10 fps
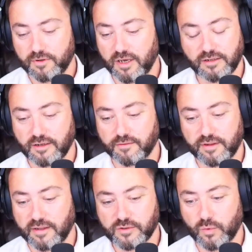I don't
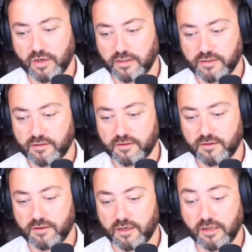think that's wise,
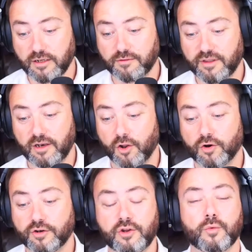and I don't think
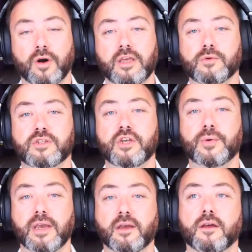Locke knew what he was
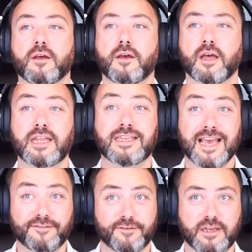doing, and he
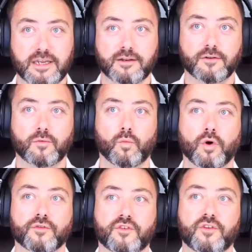definitely didn't
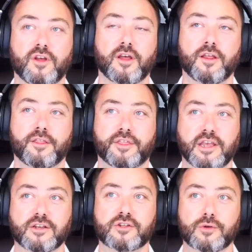want
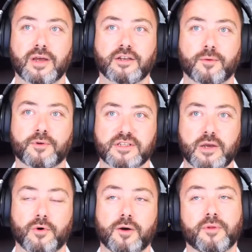things to end up as
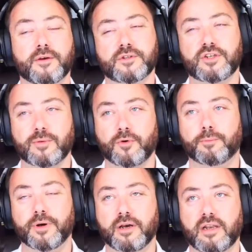they were. But there was a chap
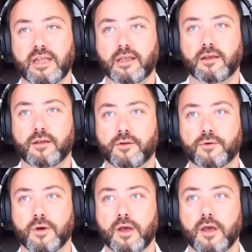called Berkeley
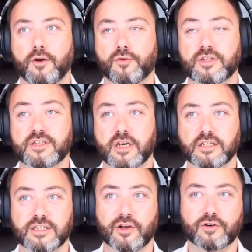who
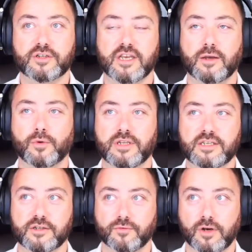criticised Locke, saying, well,
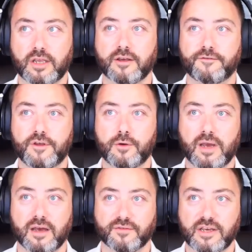listen, right, if you
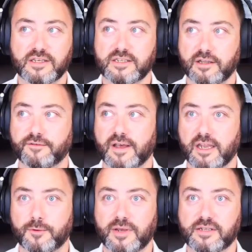have a
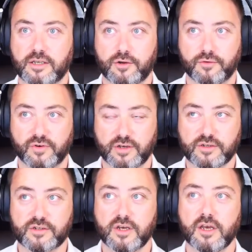self-animating
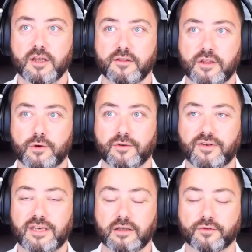universe, then you
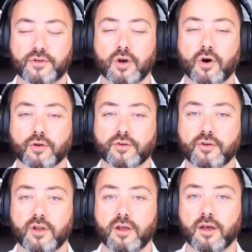have killed God.
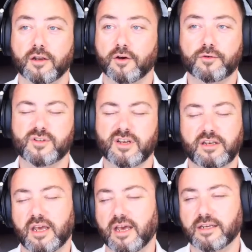And Locke was
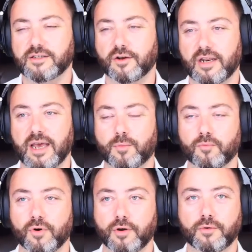saying, nah, it's not going to
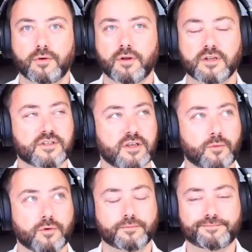happen, bro. And it's
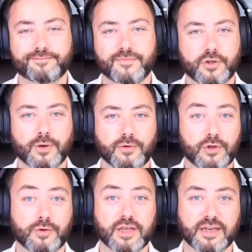like, well,
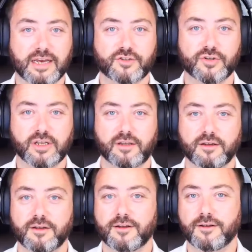you did, actually.
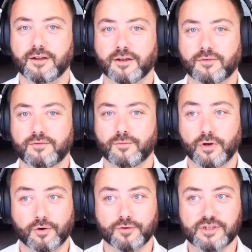You know,
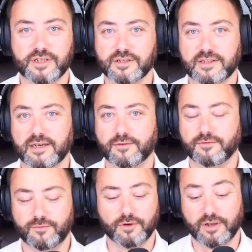we're not Christians
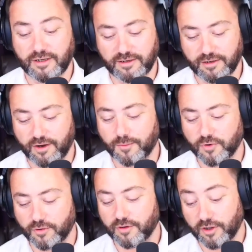now. Well, like, you know, I'm not.